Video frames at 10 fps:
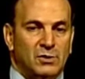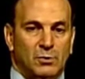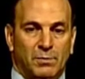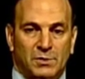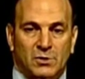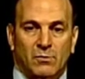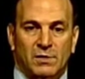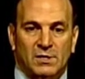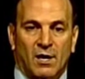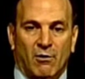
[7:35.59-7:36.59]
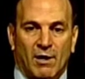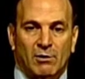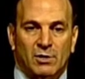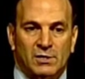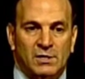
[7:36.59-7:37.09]
to pursue these higher
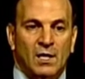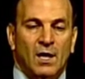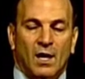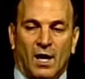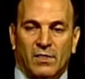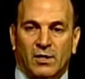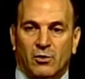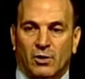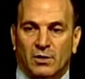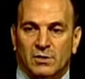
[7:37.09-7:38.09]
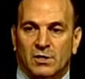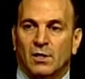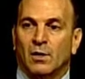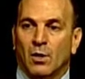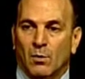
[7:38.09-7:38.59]
energies, I think you're going to
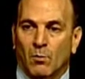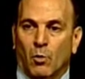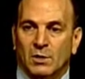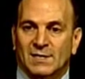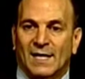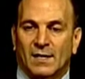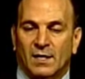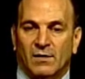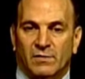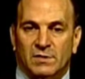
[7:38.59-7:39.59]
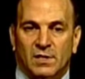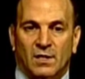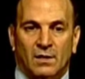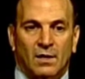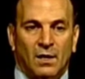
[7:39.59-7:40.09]
see more tightening of the
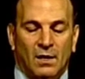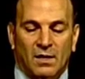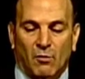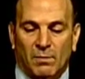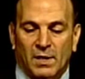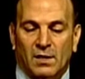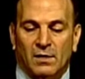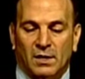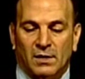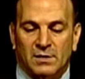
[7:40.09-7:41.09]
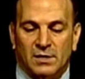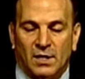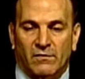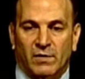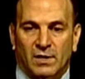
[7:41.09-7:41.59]
skin that will be clinically
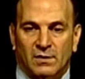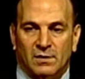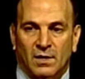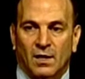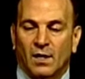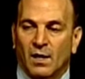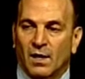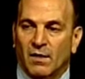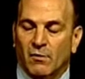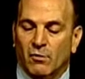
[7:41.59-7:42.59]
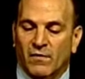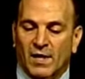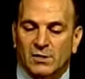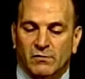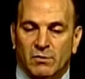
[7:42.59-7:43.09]
significant. The other
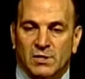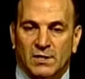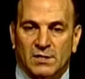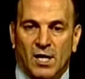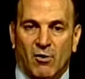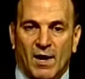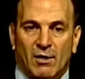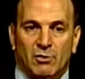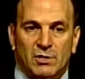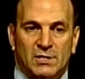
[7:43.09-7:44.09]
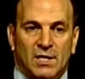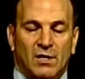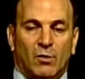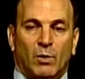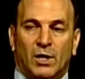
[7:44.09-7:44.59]
advantage of using these higher energies is I
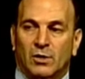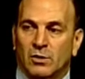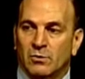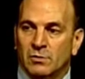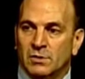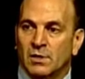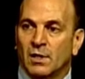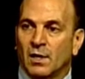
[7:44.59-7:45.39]
think we can use